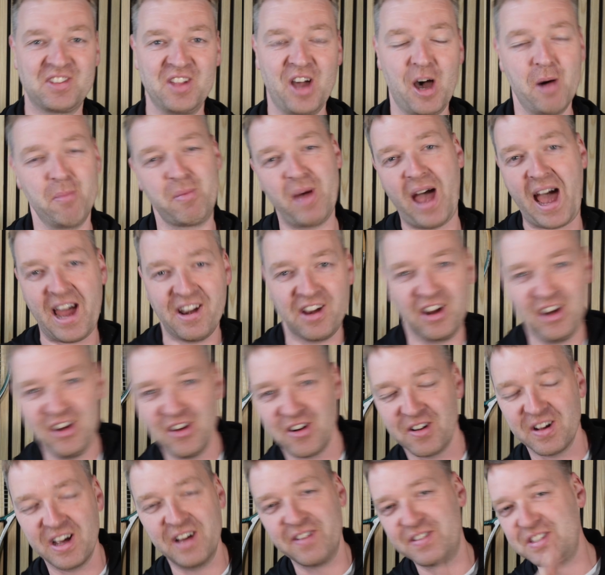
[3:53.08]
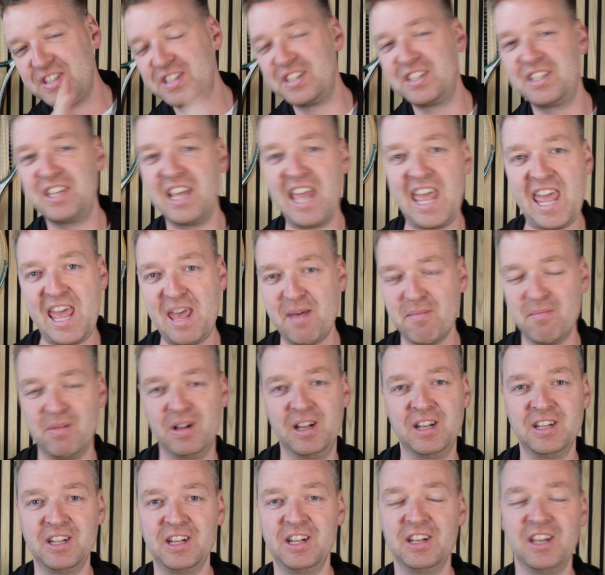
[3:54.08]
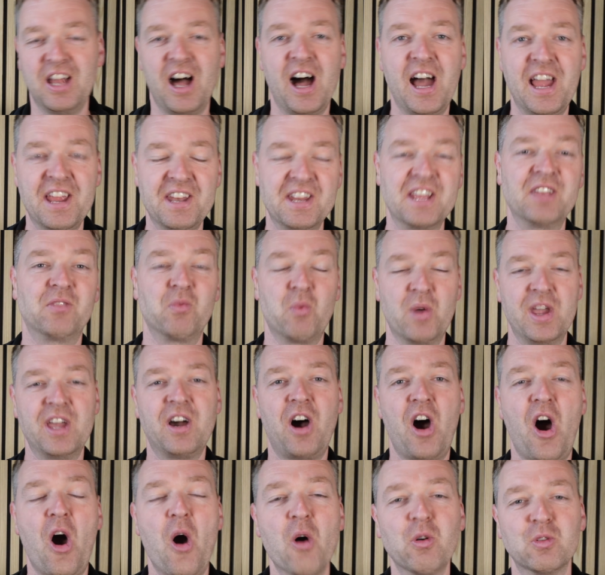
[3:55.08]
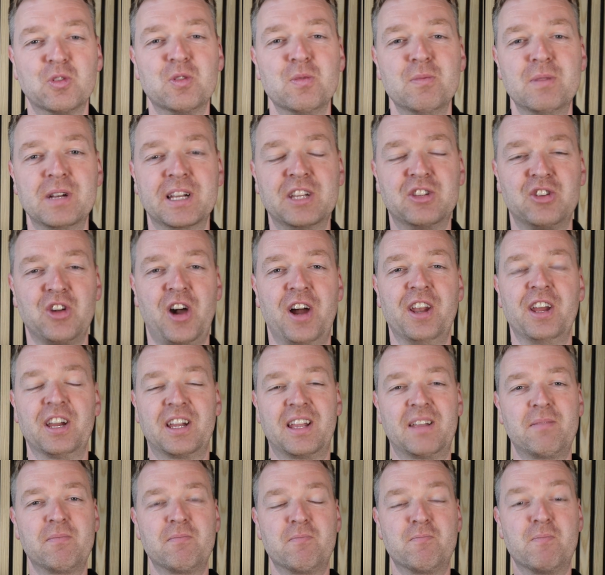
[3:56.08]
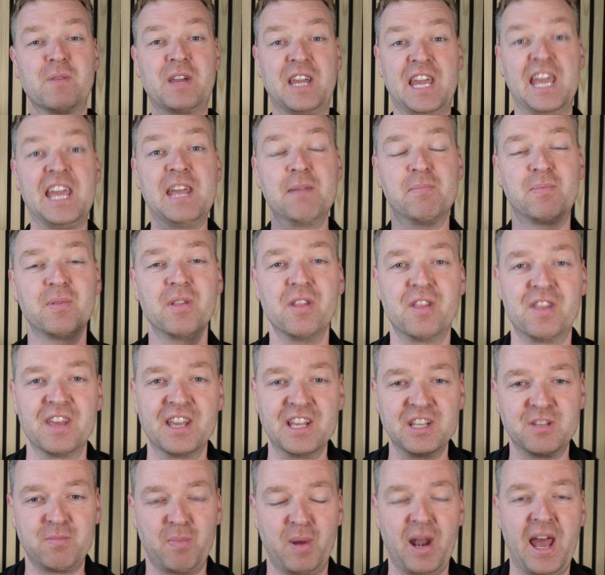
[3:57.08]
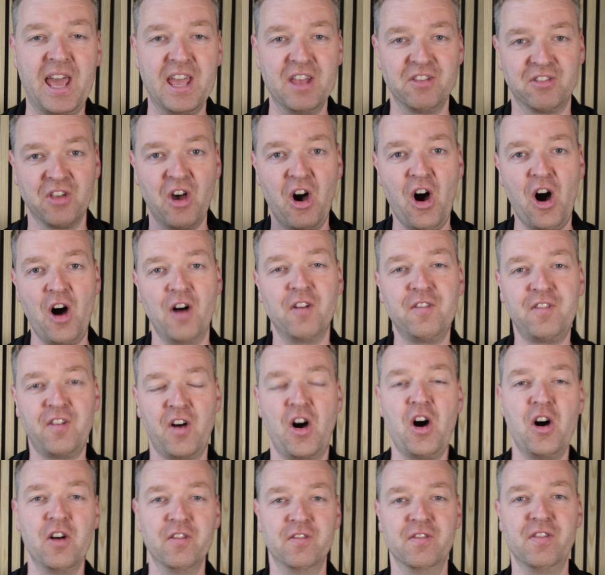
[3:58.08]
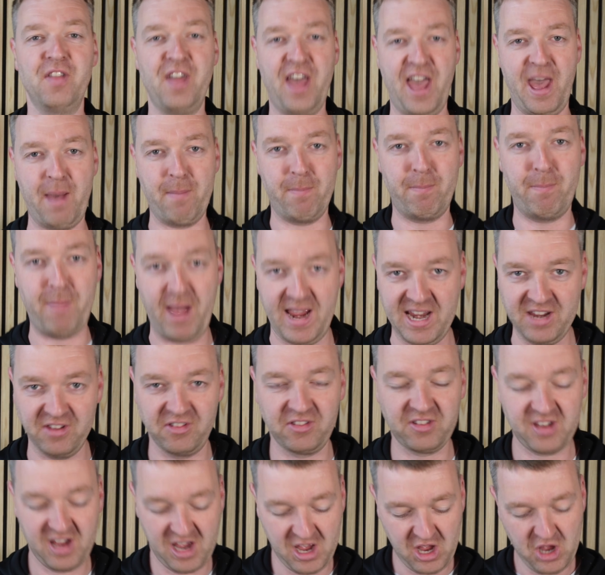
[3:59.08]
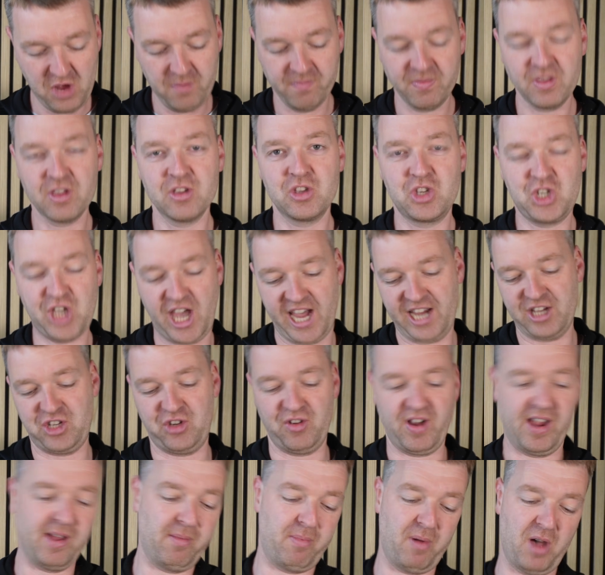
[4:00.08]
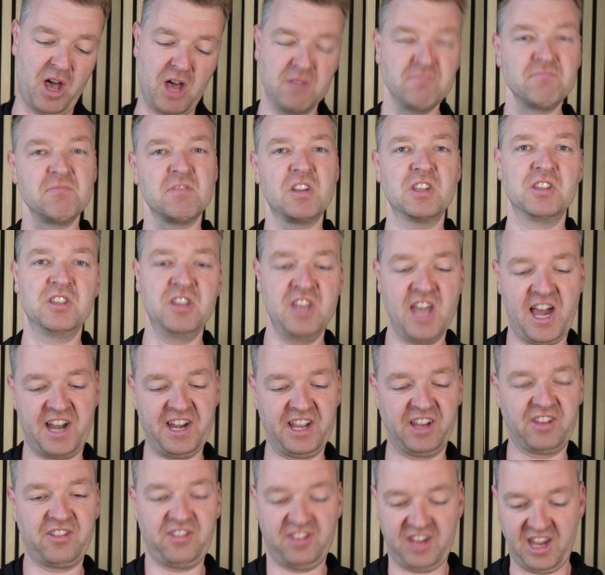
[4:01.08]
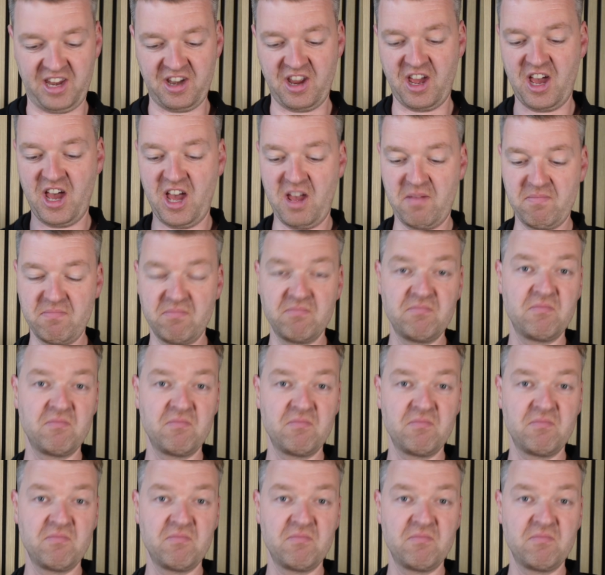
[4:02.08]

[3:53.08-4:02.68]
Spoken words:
up, and along a similar line, is we are ultimately trying to keep these players off of their base. Jack Draper, Jannik Sinner,